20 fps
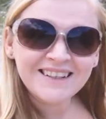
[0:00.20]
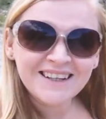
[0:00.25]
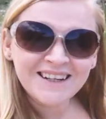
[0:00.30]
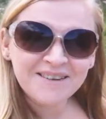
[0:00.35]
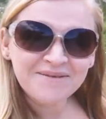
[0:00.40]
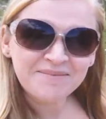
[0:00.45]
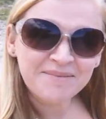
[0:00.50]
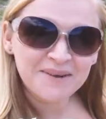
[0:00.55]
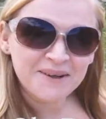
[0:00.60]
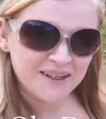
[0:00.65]

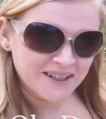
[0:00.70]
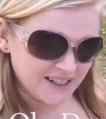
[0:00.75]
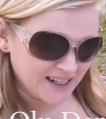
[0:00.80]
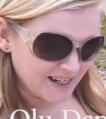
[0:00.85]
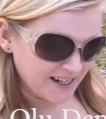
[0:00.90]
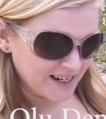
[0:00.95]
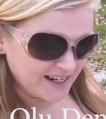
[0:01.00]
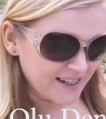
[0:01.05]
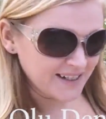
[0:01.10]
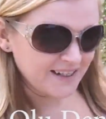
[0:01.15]
Good
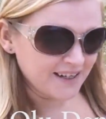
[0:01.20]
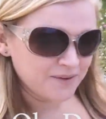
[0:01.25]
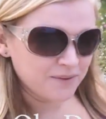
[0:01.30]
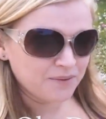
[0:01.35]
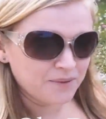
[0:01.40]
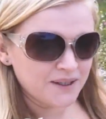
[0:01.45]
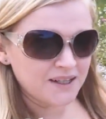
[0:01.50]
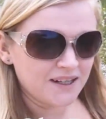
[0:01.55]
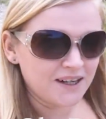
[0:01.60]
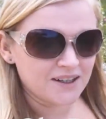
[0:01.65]
morning.
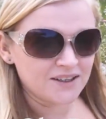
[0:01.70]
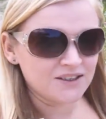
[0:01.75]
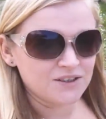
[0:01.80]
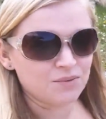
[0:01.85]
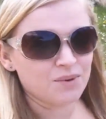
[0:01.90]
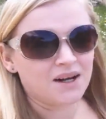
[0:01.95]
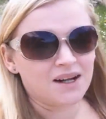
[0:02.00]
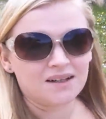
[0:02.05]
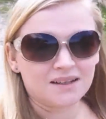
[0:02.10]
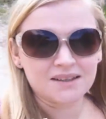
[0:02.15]
We are,
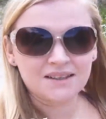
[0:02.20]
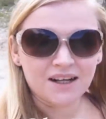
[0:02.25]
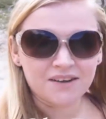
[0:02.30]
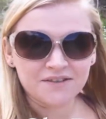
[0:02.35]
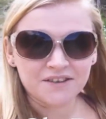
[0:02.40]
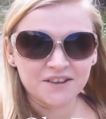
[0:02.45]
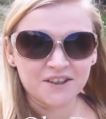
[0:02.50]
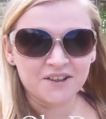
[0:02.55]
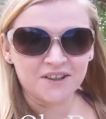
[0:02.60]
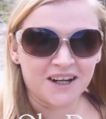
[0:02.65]
well, it's
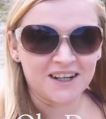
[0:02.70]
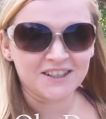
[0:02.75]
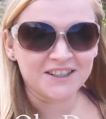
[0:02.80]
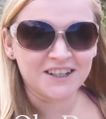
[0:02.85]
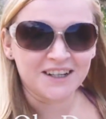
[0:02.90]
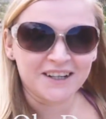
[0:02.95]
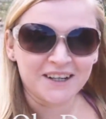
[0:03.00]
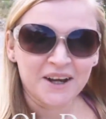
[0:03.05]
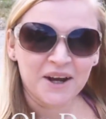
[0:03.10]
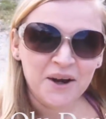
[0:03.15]
afternoon
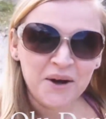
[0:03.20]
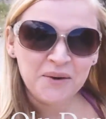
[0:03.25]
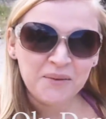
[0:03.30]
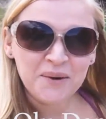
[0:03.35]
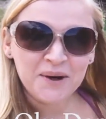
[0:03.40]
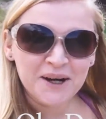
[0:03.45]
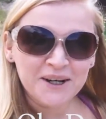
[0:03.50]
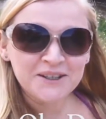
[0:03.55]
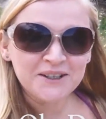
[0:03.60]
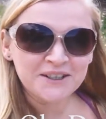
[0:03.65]
actually.
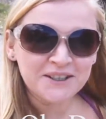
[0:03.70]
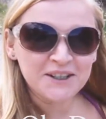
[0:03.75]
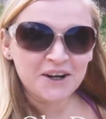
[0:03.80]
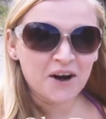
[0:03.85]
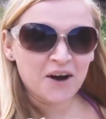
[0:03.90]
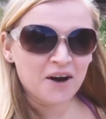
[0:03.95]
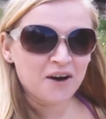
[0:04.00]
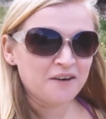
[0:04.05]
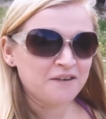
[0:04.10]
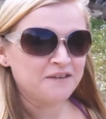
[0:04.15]
We are just
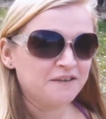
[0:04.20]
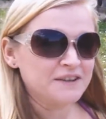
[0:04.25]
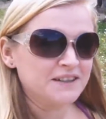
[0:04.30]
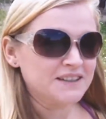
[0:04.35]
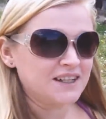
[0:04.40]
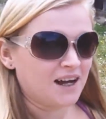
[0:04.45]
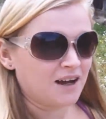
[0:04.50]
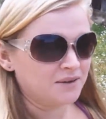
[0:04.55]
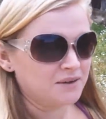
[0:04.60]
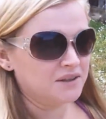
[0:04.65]
off
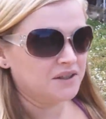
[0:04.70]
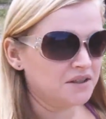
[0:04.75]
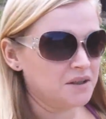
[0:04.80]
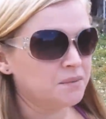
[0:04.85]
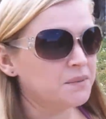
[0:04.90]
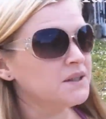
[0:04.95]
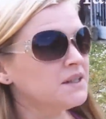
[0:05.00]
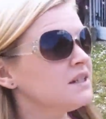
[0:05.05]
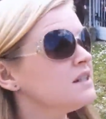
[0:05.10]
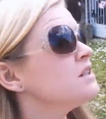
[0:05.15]
down to
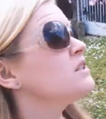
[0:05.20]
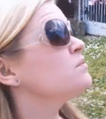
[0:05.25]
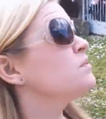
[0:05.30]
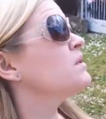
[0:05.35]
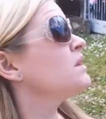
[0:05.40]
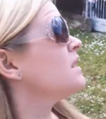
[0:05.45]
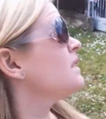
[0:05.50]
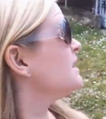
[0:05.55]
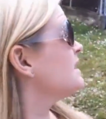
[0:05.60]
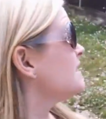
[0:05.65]
the beach.
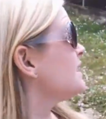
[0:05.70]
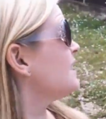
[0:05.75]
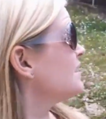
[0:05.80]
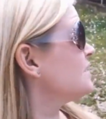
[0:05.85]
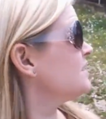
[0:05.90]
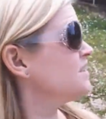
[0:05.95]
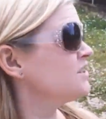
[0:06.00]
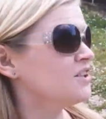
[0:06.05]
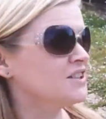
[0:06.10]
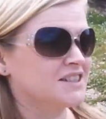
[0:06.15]
We, it's
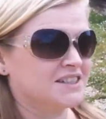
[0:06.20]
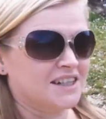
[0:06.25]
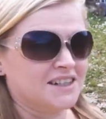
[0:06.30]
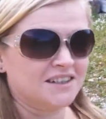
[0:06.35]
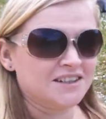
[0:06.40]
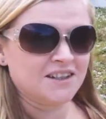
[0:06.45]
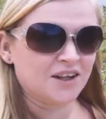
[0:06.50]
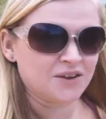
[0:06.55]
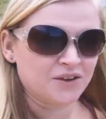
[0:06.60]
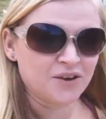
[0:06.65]
actually not as
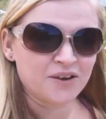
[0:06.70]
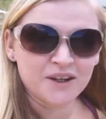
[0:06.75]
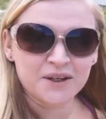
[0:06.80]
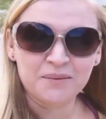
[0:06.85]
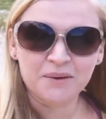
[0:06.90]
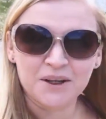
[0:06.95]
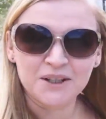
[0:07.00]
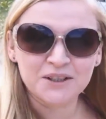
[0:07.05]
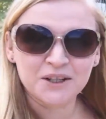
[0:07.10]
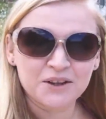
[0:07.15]
nice as I thought
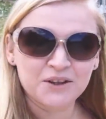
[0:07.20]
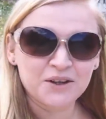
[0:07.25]
it was.